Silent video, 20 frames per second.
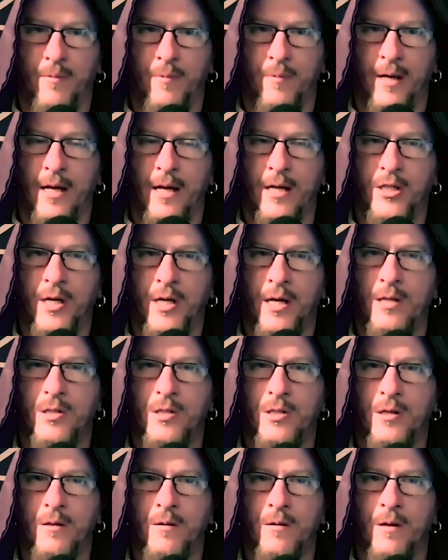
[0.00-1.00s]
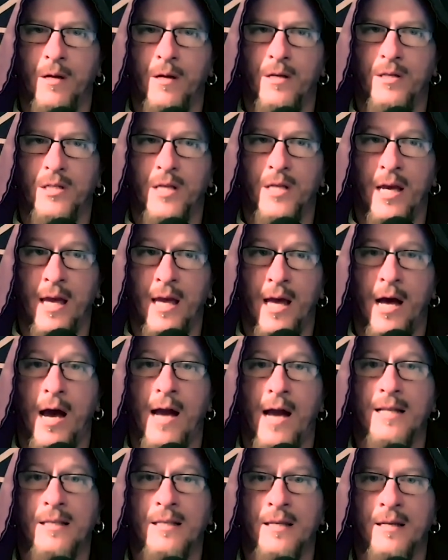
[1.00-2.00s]
We get a chance to say, yeah,
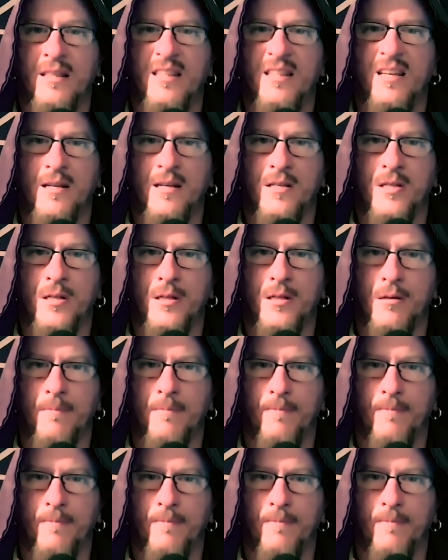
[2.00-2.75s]
I did this.